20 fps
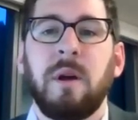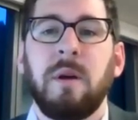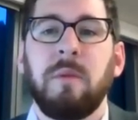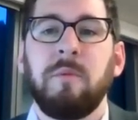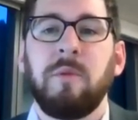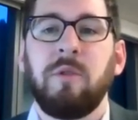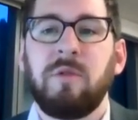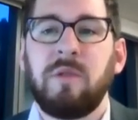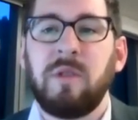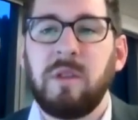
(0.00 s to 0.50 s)

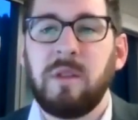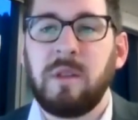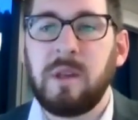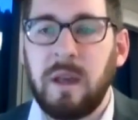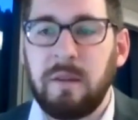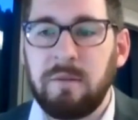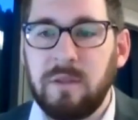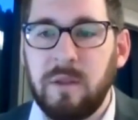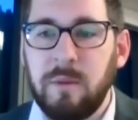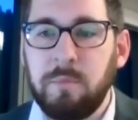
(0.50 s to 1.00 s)
you see
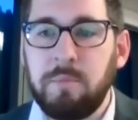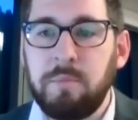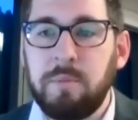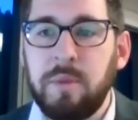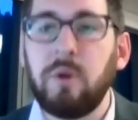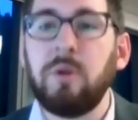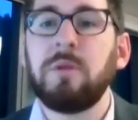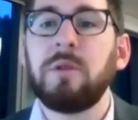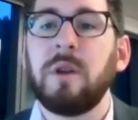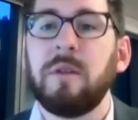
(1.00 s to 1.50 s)
kind of the
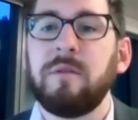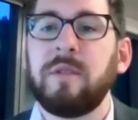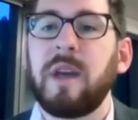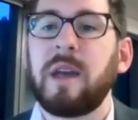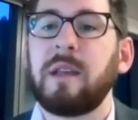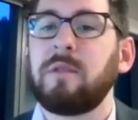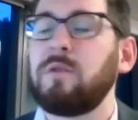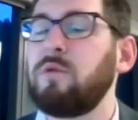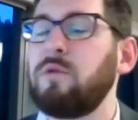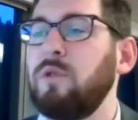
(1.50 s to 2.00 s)
bulk of
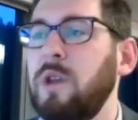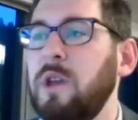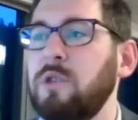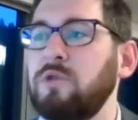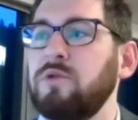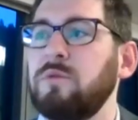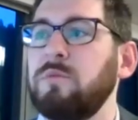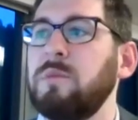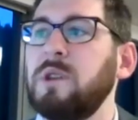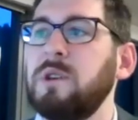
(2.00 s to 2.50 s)
that
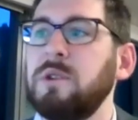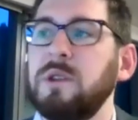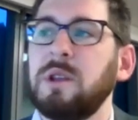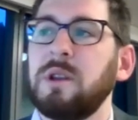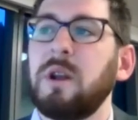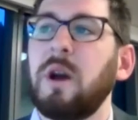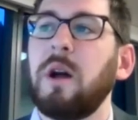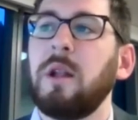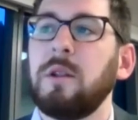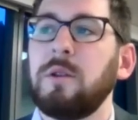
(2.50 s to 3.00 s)
$300 million
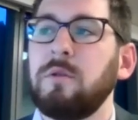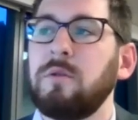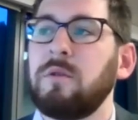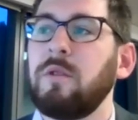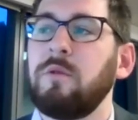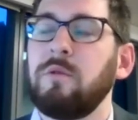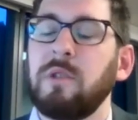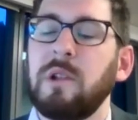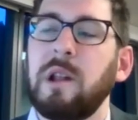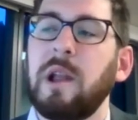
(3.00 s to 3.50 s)

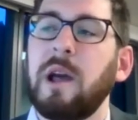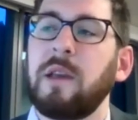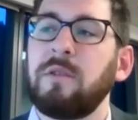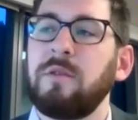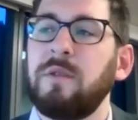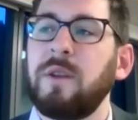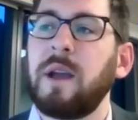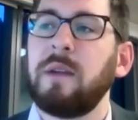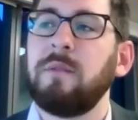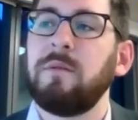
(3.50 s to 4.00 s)
over the last
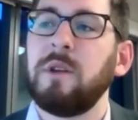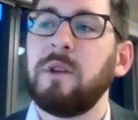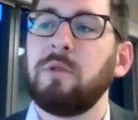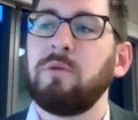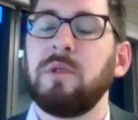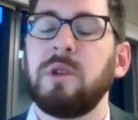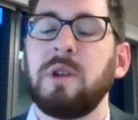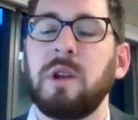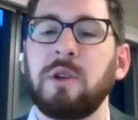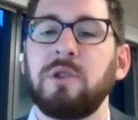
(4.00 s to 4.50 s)
5-year
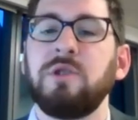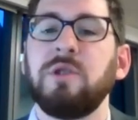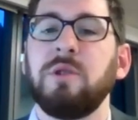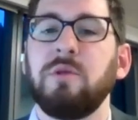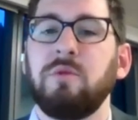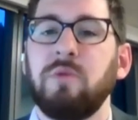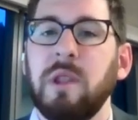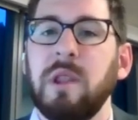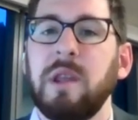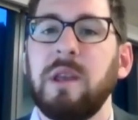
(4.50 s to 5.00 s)
reduction
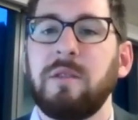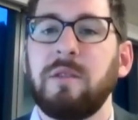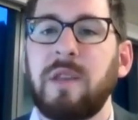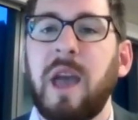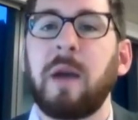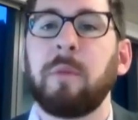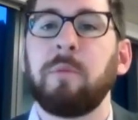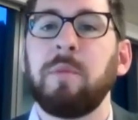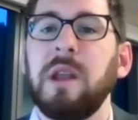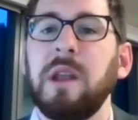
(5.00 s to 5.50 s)
really is
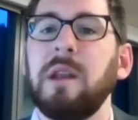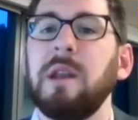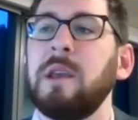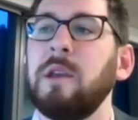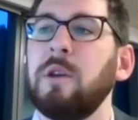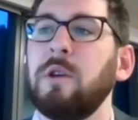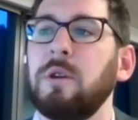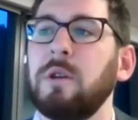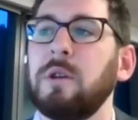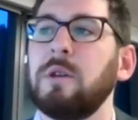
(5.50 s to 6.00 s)
happening
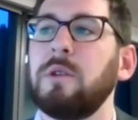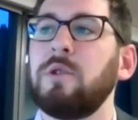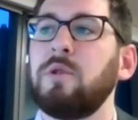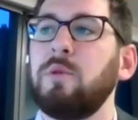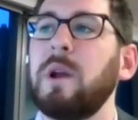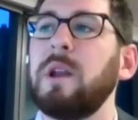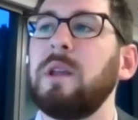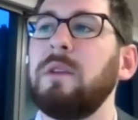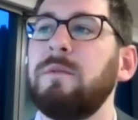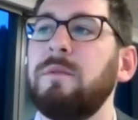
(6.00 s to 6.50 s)
here in
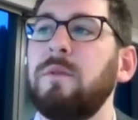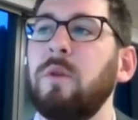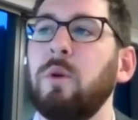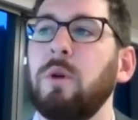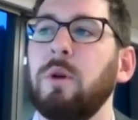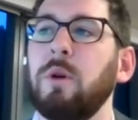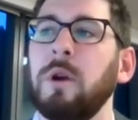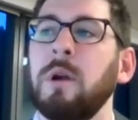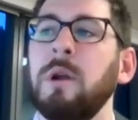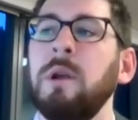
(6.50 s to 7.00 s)

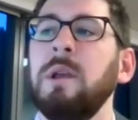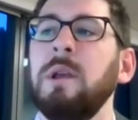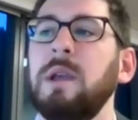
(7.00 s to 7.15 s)
24